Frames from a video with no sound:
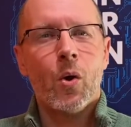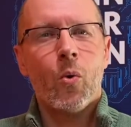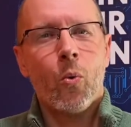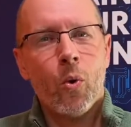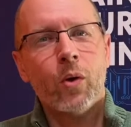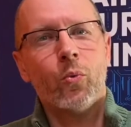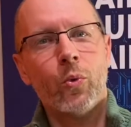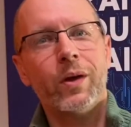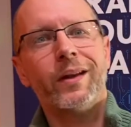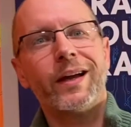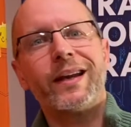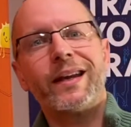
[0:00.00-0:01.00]
what
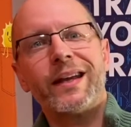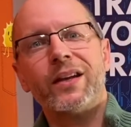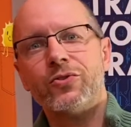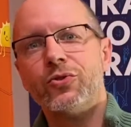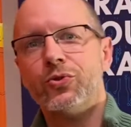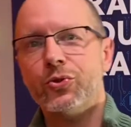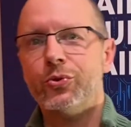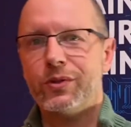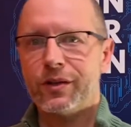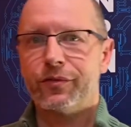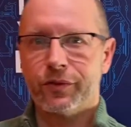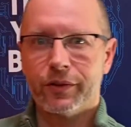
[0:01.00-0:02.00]
will I need to do
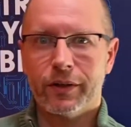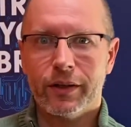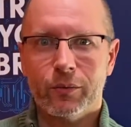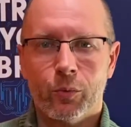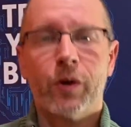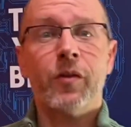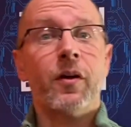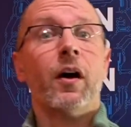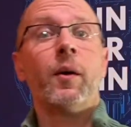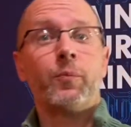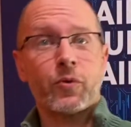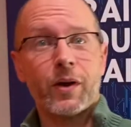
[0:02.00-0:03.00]
differently? What are the
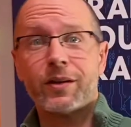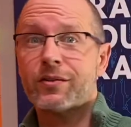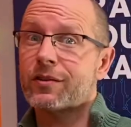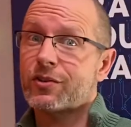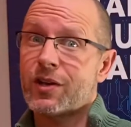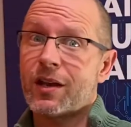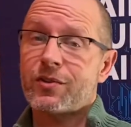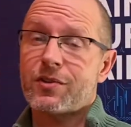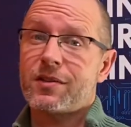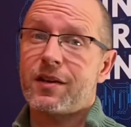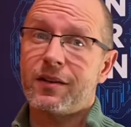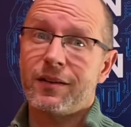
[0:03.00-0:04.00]
upgrades or the
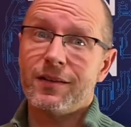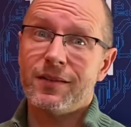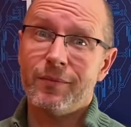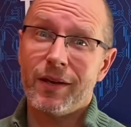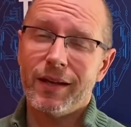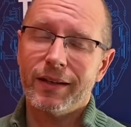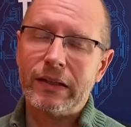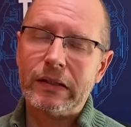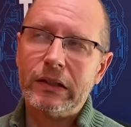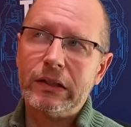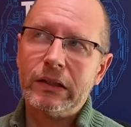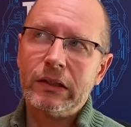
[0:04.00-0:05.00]
changes that I'll need to make?
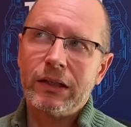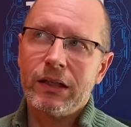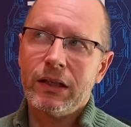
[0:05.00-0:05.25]
Key